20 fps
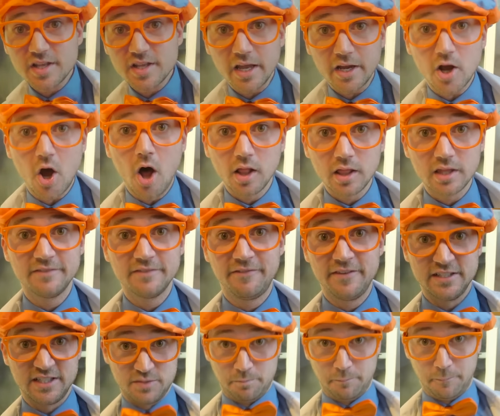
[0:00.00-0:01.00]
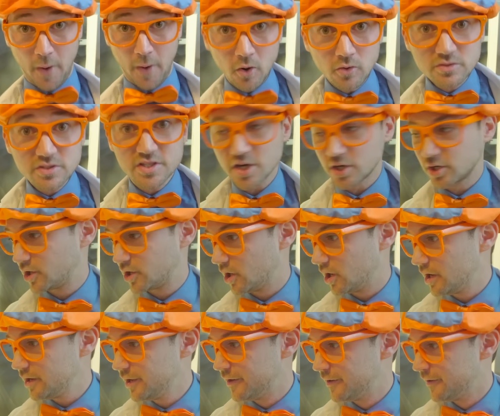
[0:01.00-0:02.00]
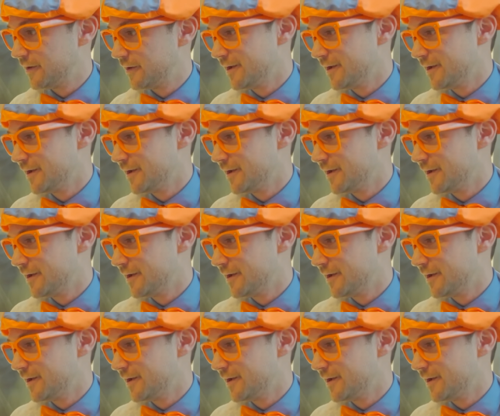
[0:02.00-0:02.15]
like all of his bones are good.